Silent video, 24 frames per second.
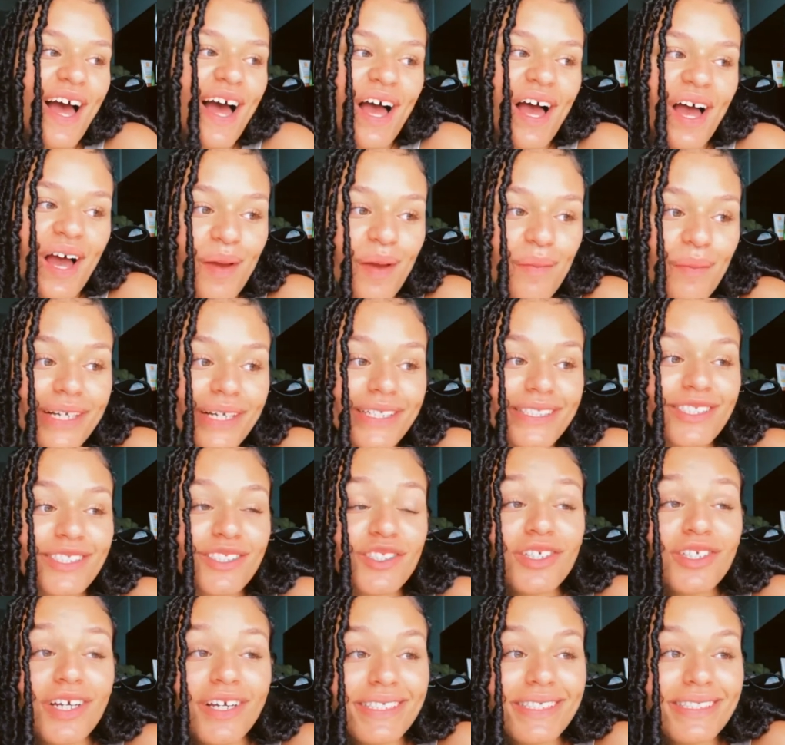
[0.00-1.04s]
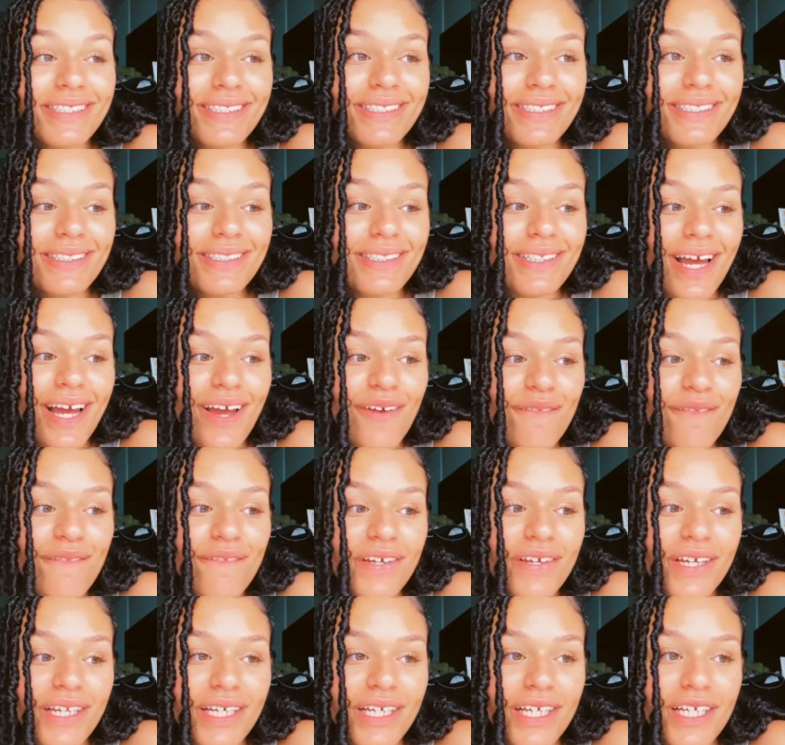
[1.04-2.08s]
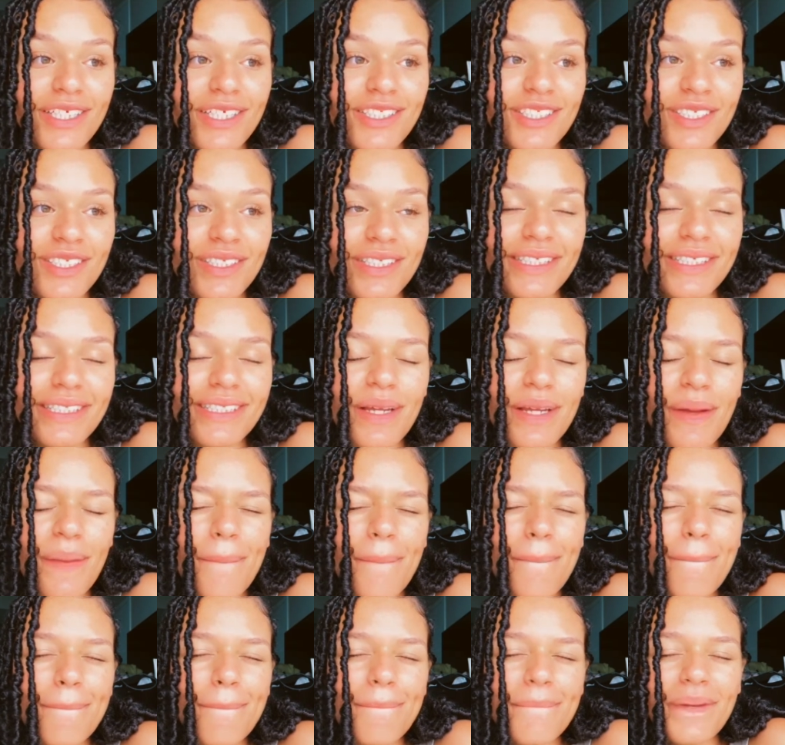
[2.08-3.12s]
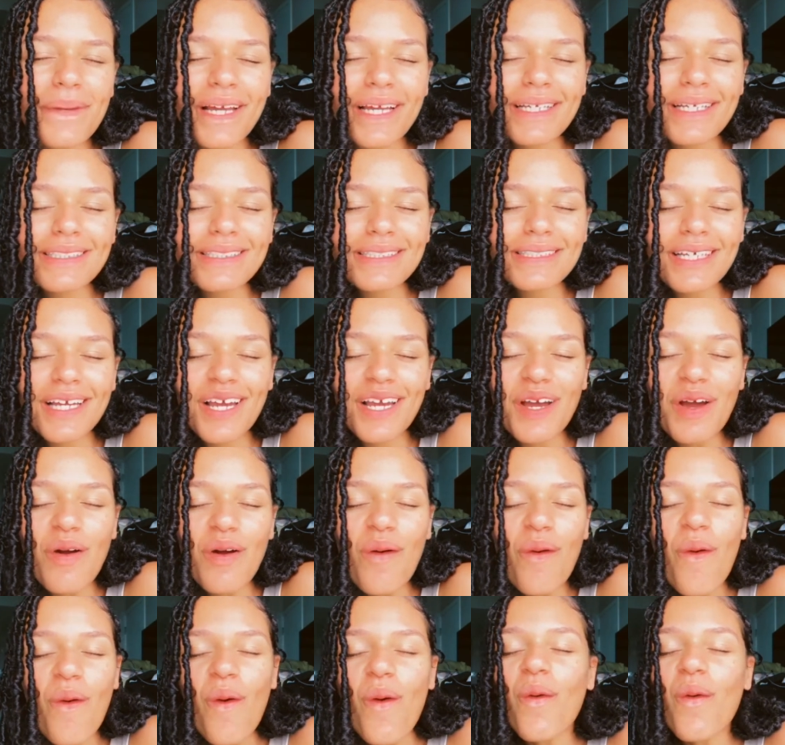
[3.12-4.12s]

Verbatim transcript: um, I just finished this amazing